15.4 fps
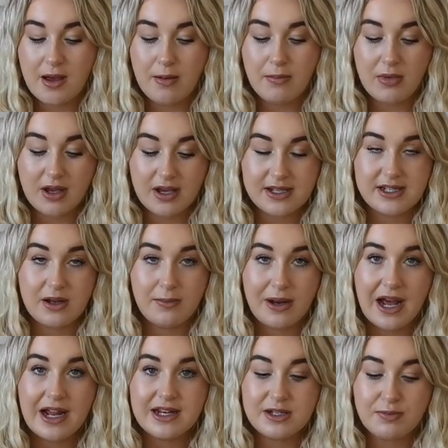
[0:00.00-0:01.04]
like I said, I'm
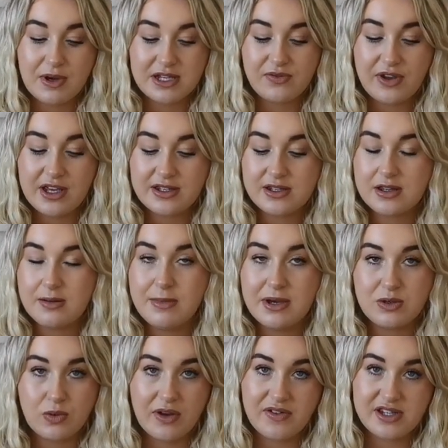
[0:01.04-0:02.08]
planning to breastfeed, so the
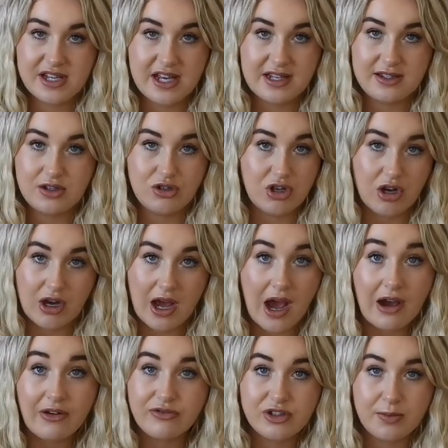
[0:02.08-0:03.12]
midwife says you
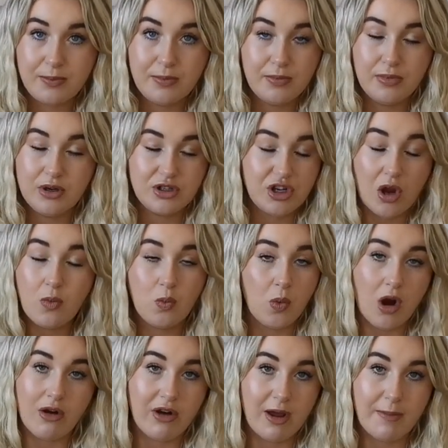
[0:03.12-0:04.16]
don't
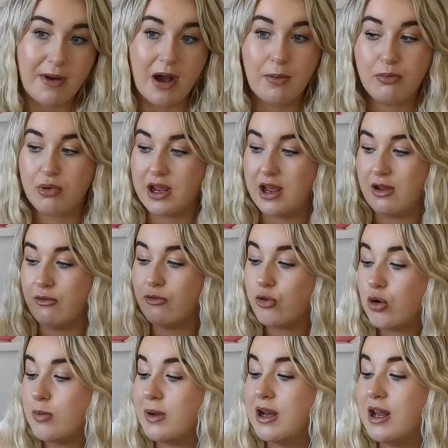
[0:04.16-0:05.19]
worry about bringing
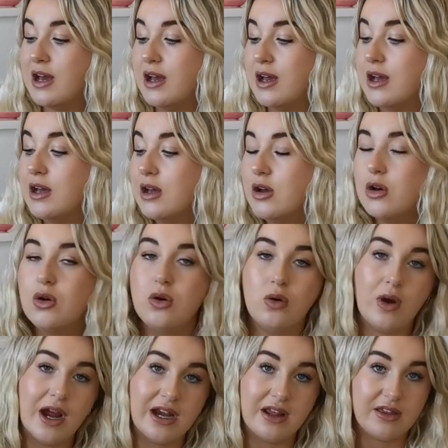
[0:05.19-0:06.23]
formula
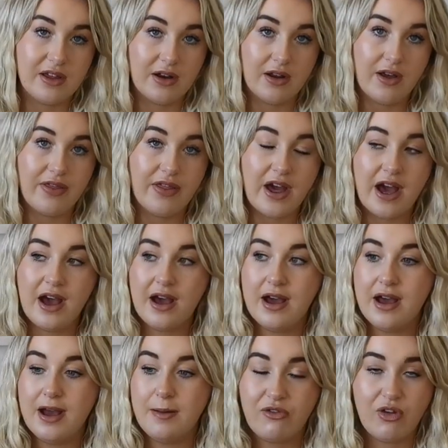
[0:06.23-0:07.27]
or anything like
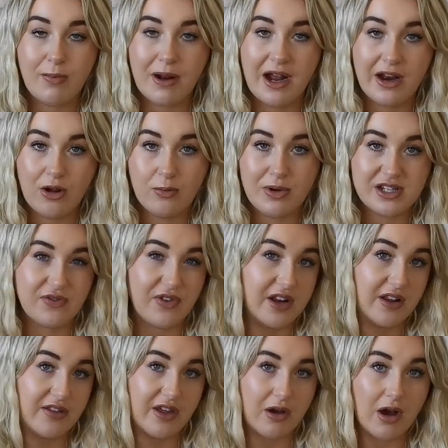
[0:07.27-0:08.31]
that. If you're planning on
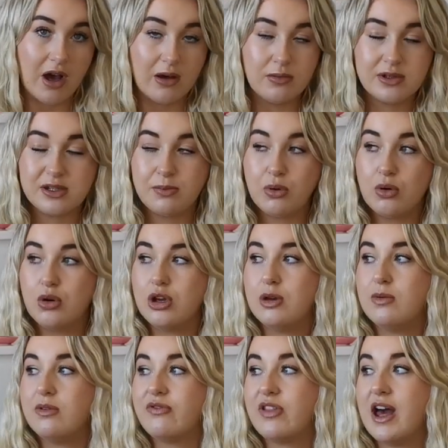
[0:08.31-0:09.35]
breastfeeding, they'll help support
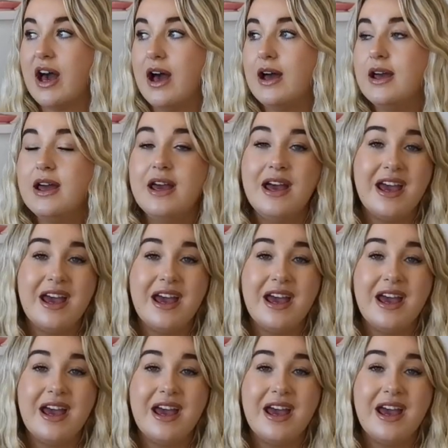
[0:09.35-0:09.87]
you with that.